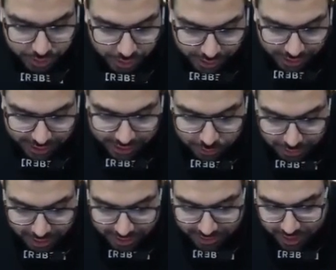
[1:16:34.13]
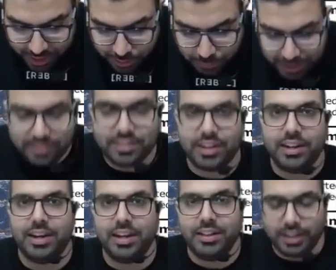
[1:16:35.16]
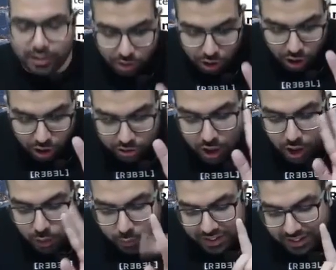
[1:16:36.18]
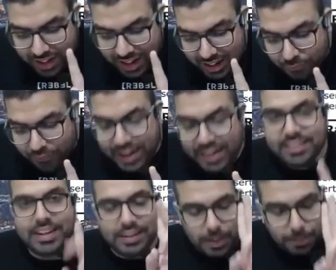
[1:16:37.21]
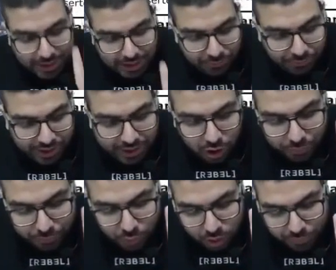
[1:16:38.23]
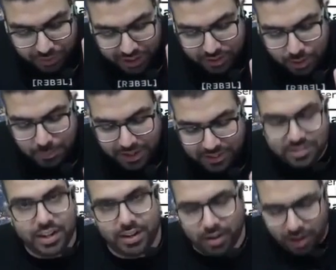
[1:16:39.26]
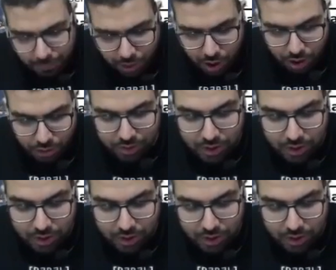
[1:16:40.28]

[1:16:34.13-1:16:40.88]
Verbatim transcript: an explanation has been inserted in this clause which clarifies that the benefit of notification mentioned above